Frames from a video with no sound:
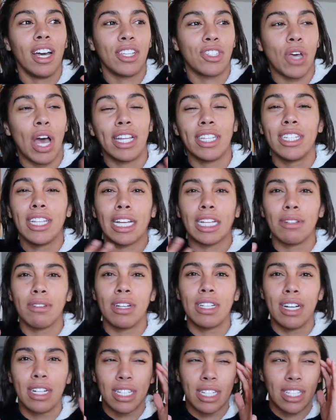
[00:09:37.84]
so I did like
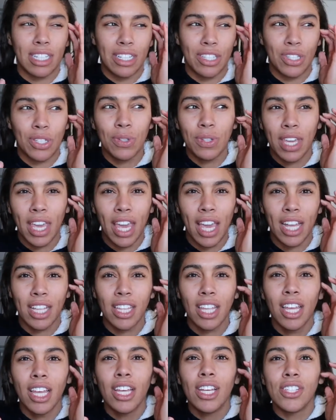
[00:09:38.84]
a
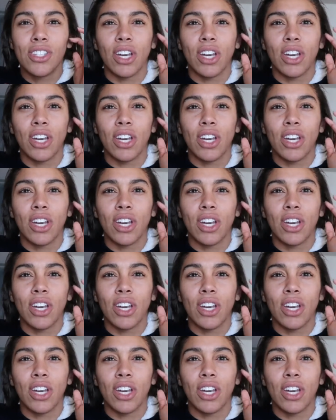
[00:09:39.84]
toucan.